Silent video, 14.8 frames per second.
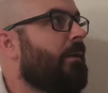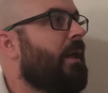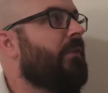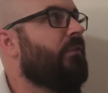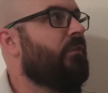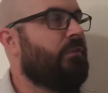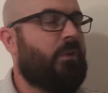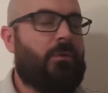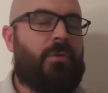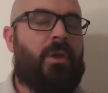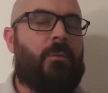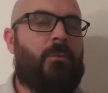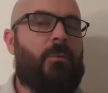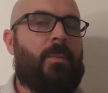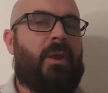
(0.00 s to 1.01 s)
And so
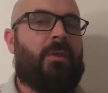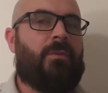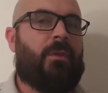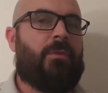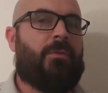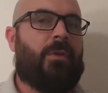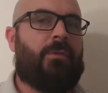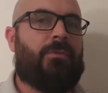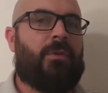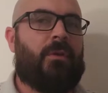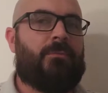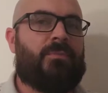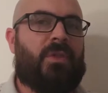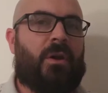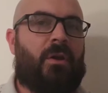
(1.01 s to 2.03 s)
that will mean that
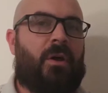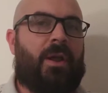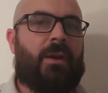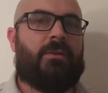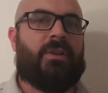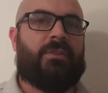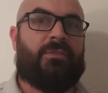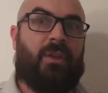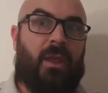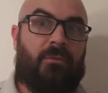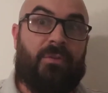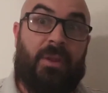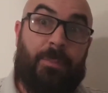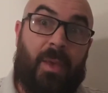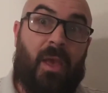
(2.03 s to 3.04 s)
the light doesn't
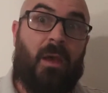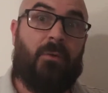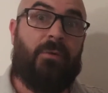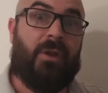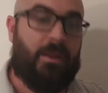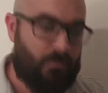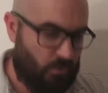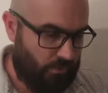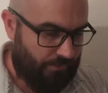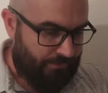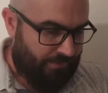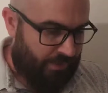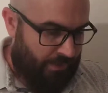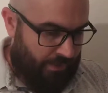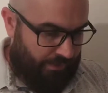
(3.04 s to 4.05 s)
have any power anymore.
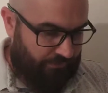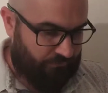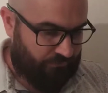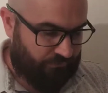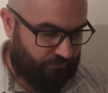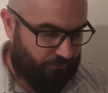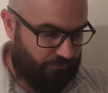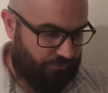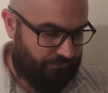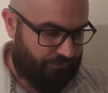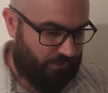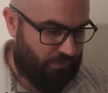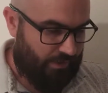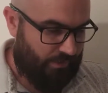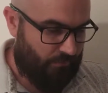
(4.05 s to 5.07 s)
And so that
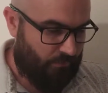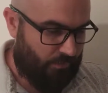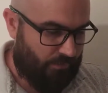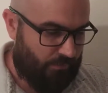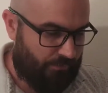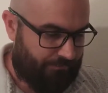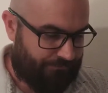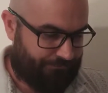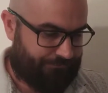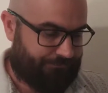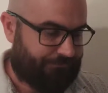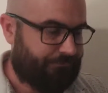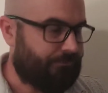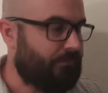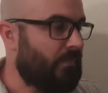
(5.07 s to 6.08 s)
the light will,
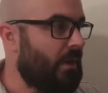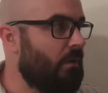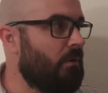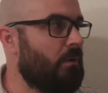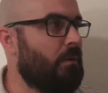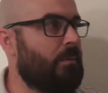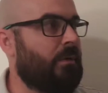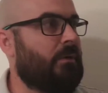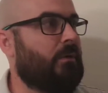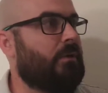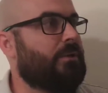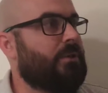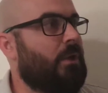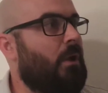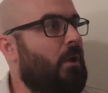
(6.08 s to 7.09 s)
oh my
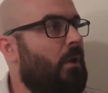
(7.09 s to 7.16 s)
gosh,